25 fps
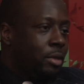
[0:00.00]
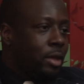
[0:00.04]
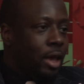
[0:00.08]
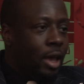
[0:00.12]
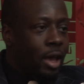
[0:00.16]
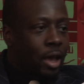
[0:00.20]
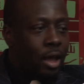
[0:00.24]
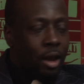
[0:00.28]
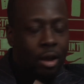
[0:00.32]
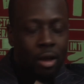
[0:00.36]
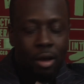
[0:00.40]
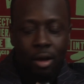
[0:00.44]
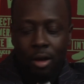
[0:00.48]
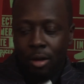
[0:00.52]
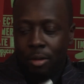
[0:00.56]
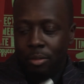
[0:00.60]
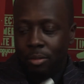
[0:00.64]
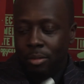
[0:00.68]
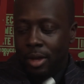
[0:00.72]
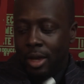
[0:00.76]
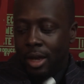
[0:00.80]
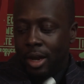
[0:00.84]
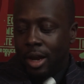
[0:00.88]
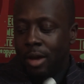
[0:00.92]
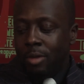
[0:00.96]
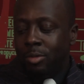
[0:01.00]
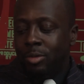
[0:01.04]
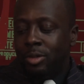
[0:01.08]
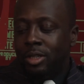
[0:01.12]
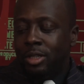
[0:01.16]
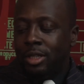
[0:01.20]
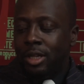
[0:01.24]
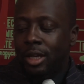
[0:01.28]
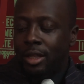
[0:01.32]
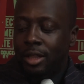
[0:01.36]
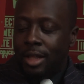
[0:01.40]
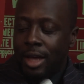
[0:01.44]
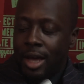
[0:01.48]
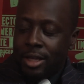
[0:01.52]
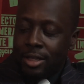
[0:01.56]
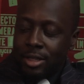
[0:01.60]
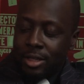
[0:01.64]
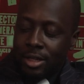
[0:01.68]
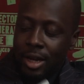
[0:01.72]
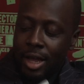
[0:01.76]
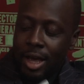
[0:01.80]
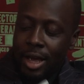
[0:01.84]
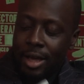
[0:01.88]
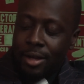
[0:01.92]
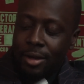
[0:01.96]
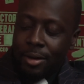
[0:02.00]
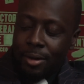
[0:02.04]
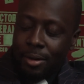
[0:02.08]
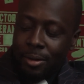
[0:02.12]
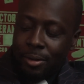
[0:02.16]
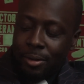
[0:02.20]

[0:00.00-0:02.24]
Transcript: And I would say that's like,